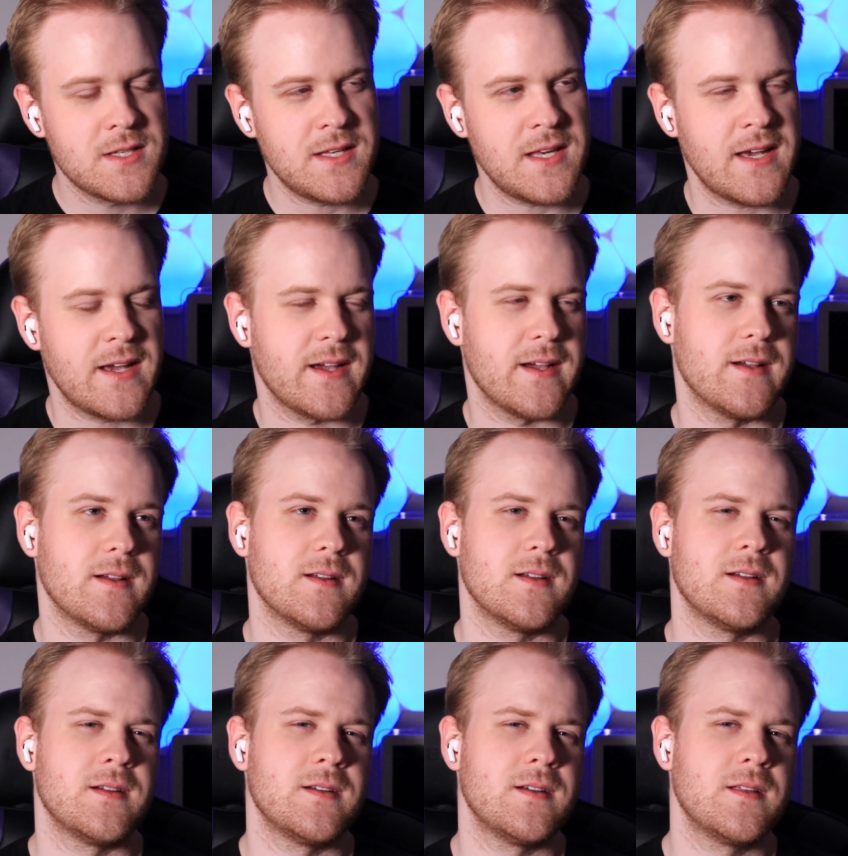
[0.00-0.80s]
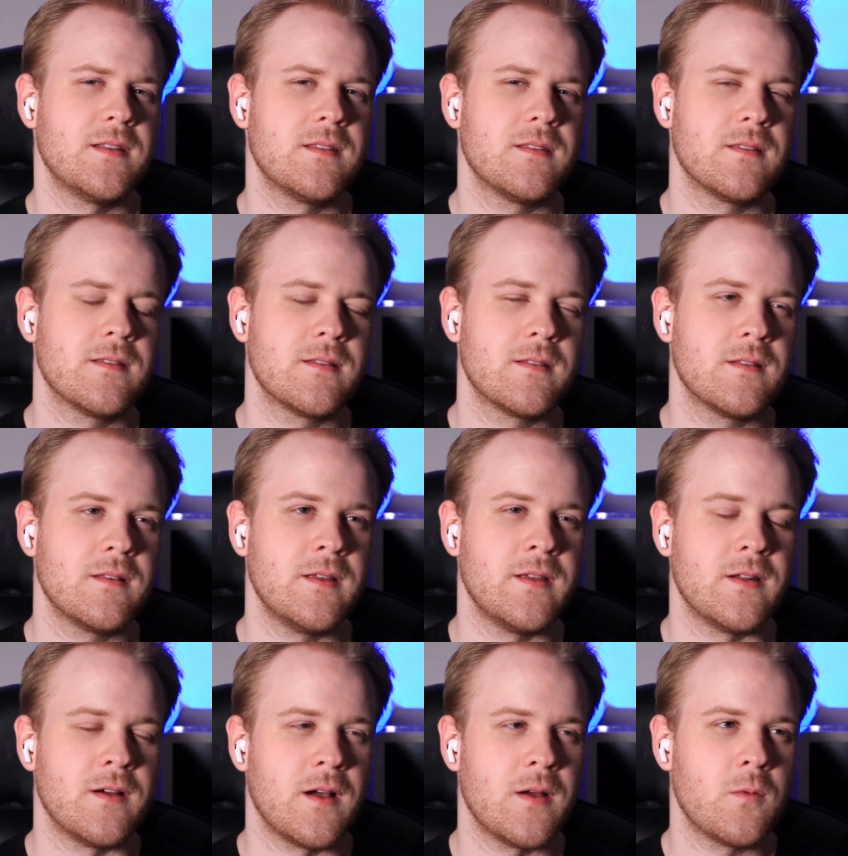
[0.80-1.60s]
Yeah, uh,
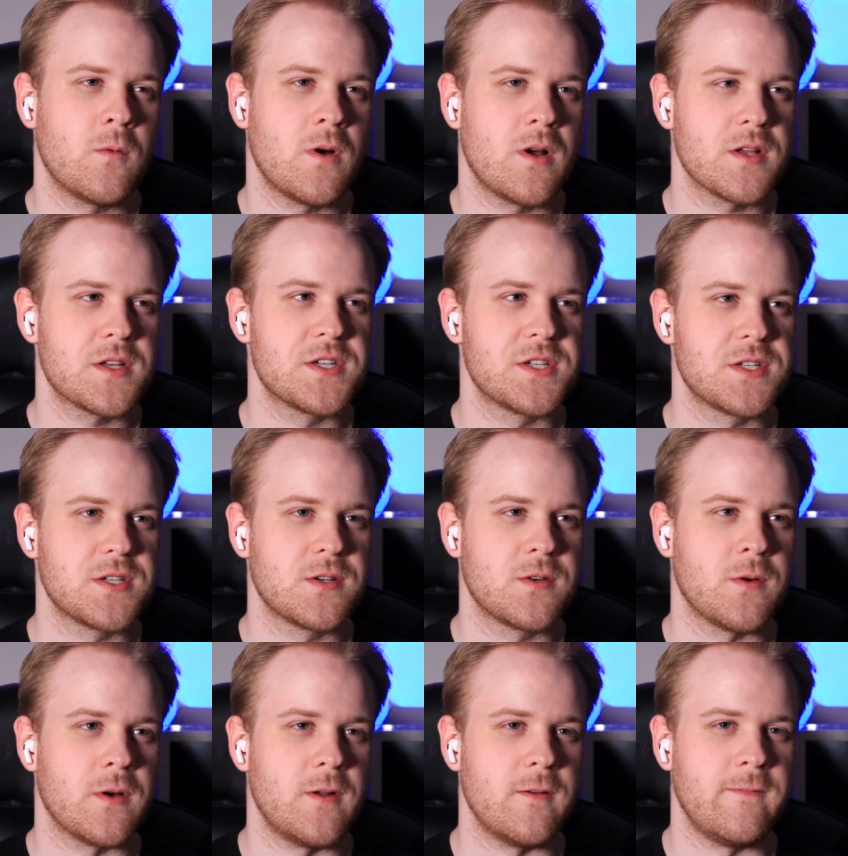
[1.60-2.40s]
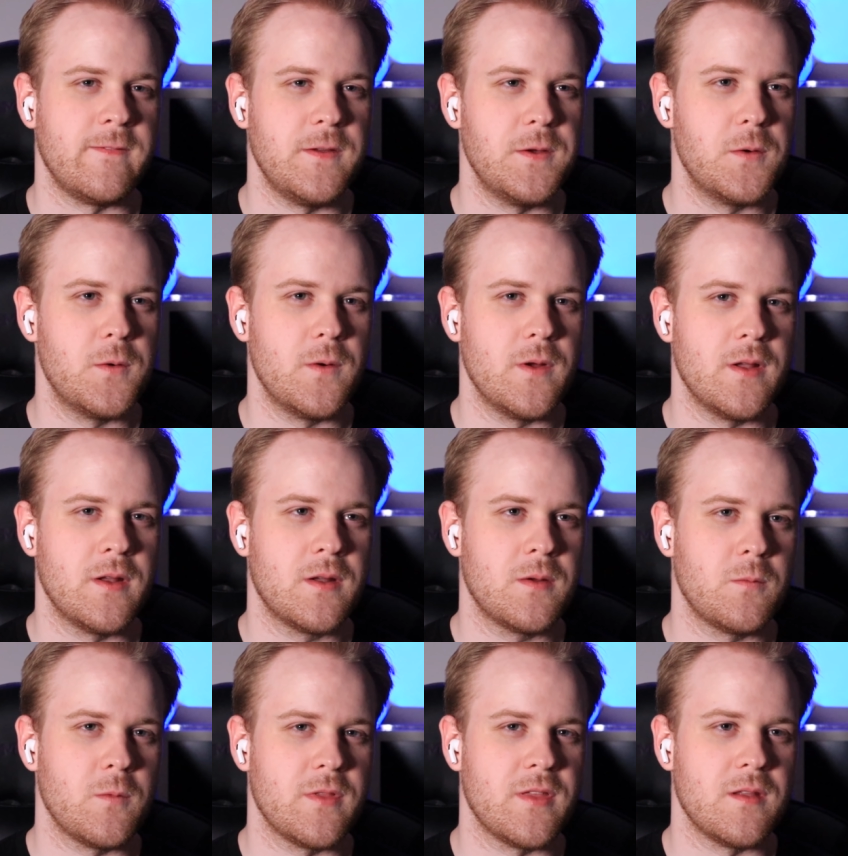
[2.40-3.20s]
you know, I watch quite a few
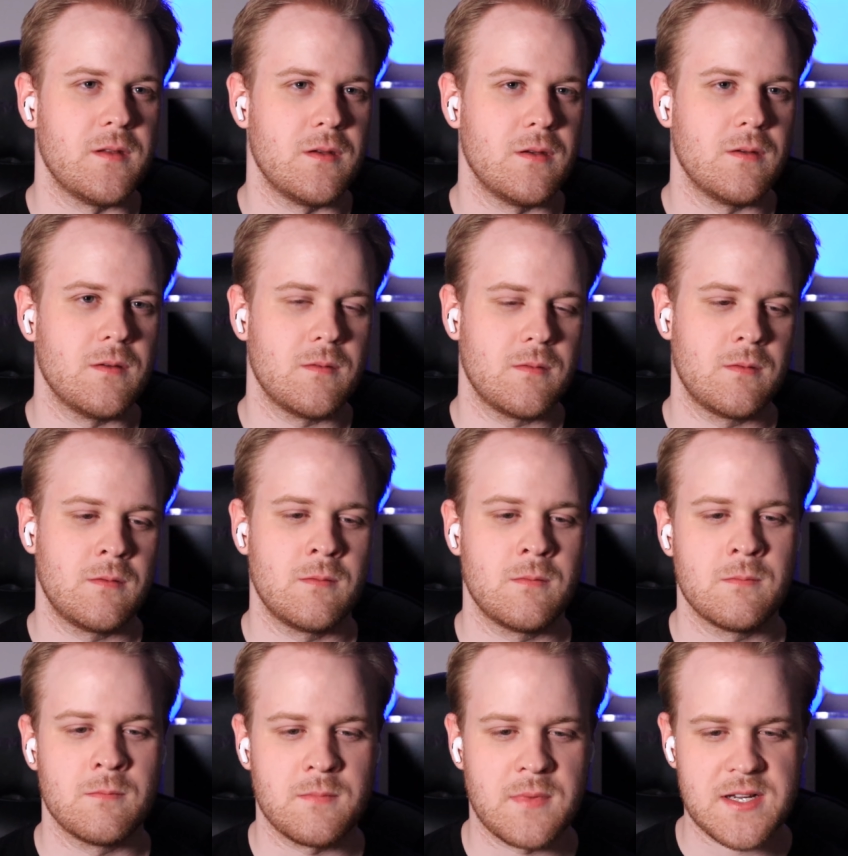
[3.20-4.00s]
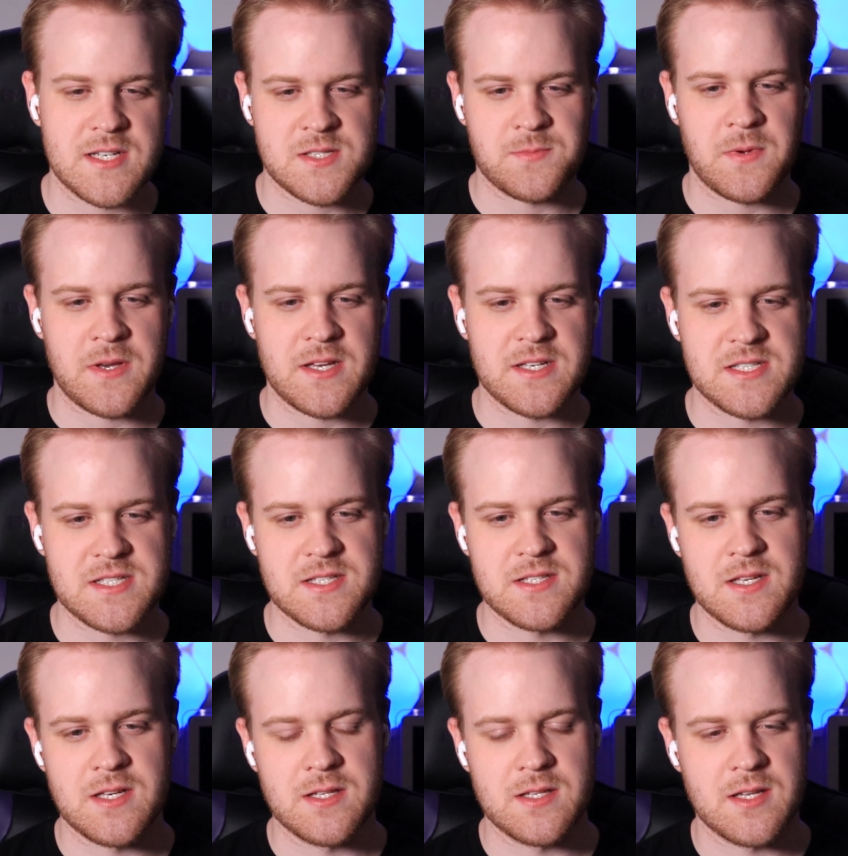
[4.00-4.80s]
within my and,
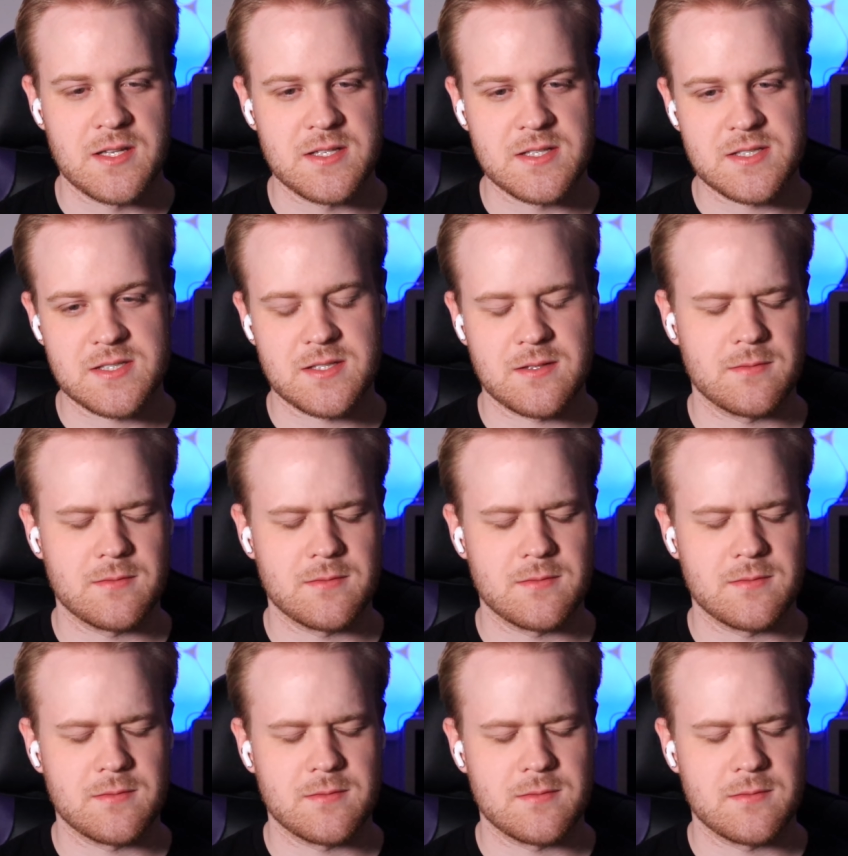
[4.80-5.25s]
and, and